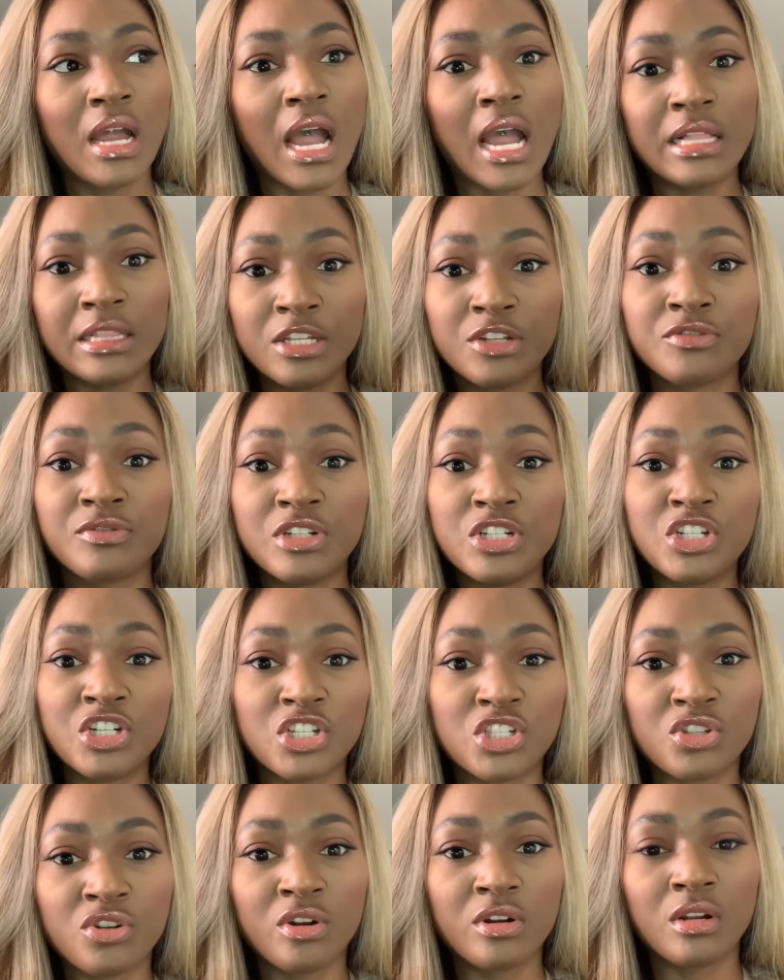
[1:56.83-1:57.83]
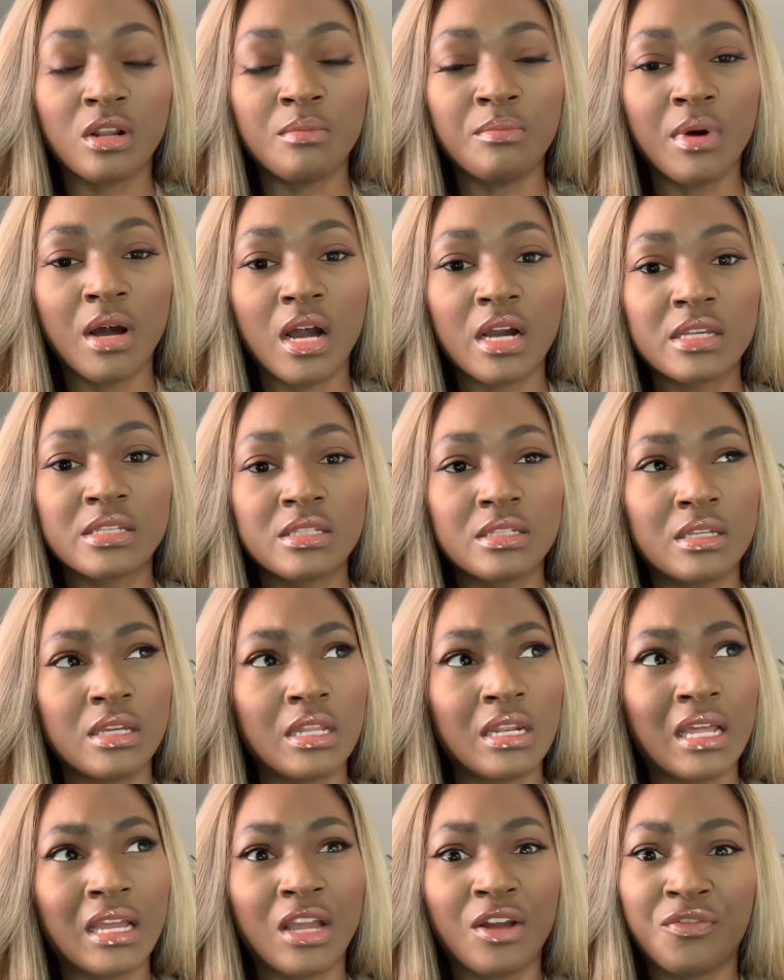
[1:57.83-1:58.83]
I literally just started unboxing
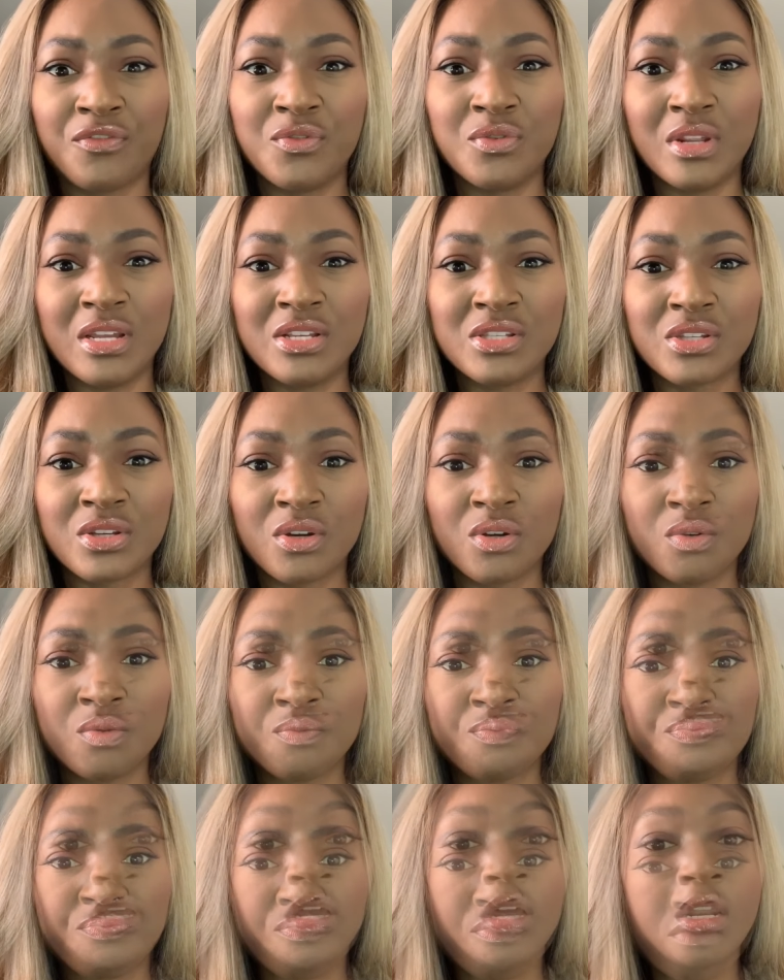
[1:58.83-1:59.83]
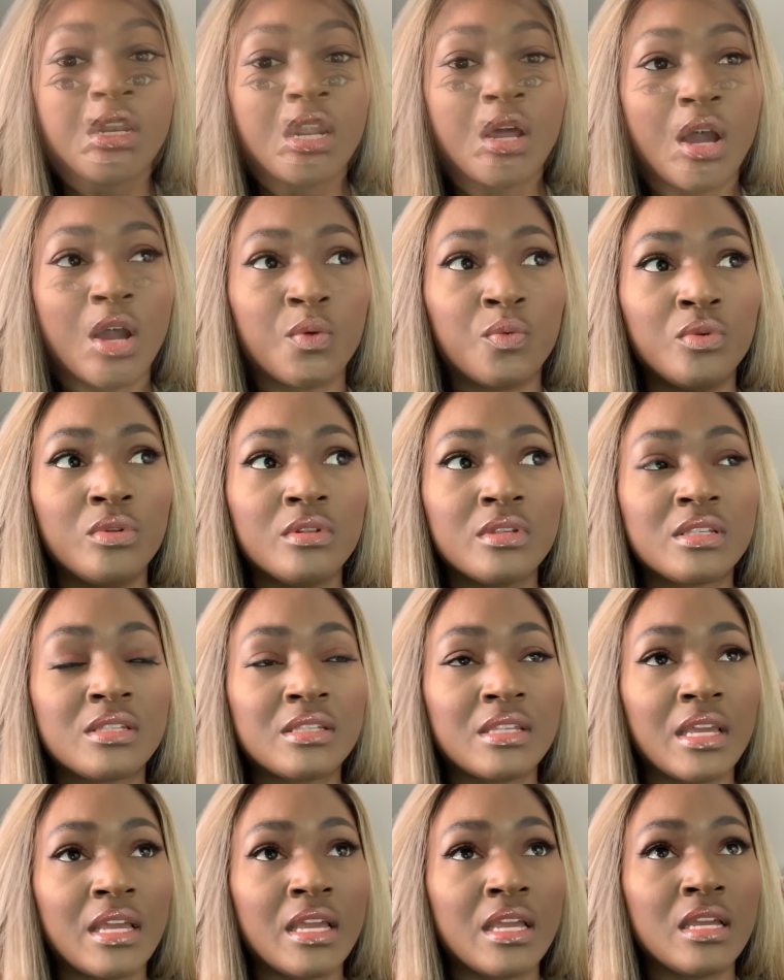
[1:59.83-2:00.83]
it like a few days ago. Now I will
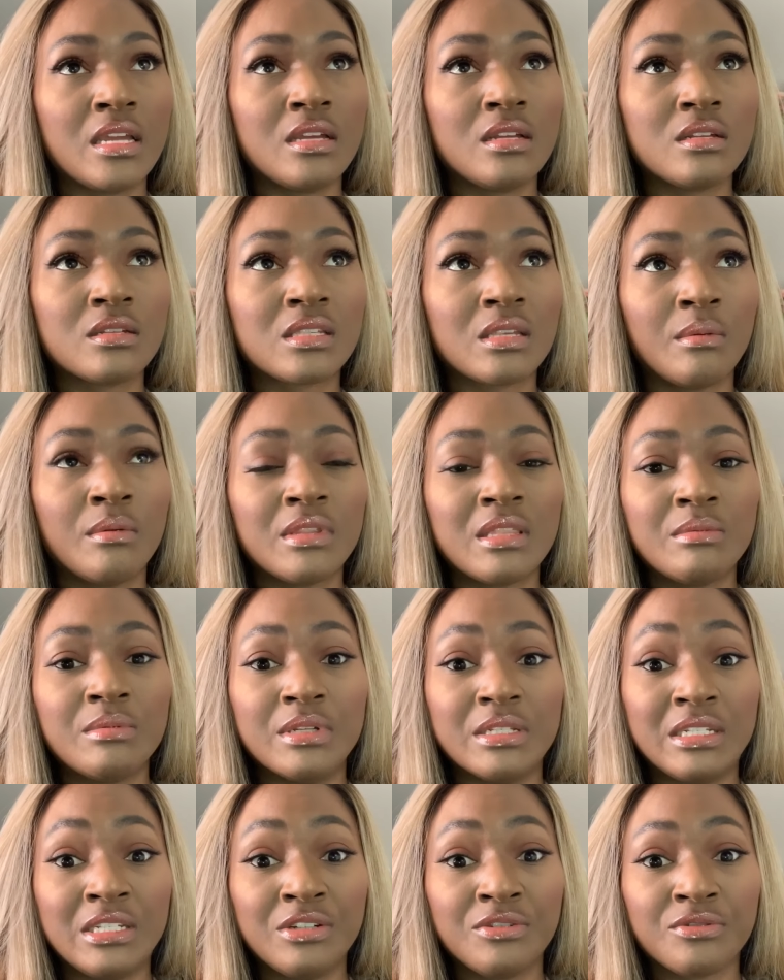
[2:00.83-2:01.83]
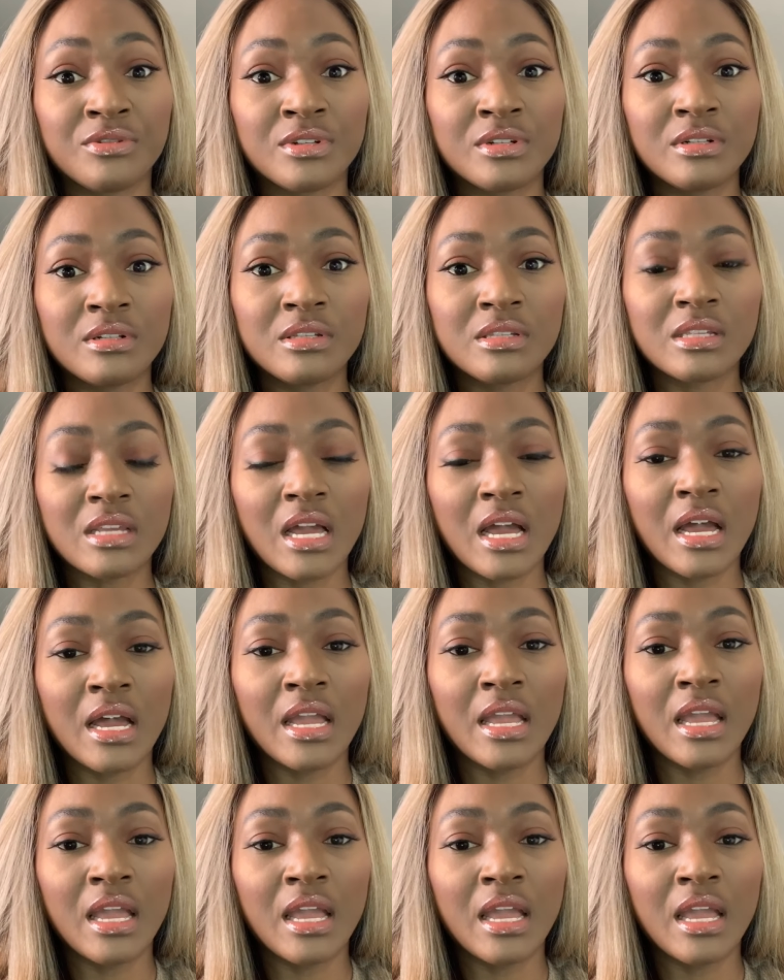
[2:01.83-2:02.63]
say some of the materials I